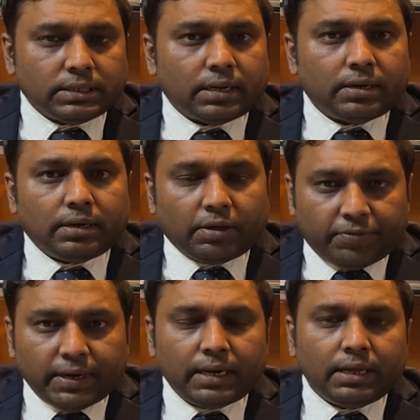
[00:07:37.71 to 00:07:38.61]
are
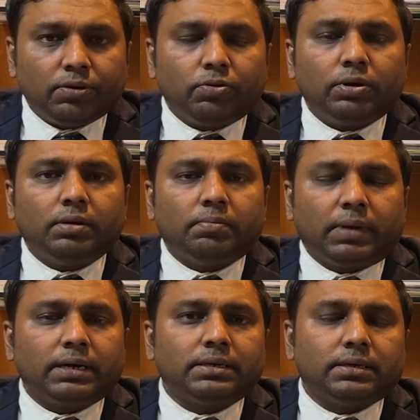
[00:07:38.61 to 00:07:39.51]
definitely good,
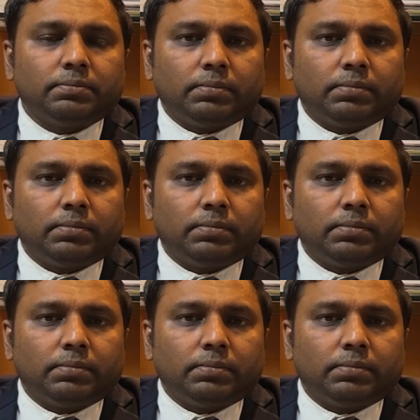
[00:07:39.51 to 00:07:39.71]
but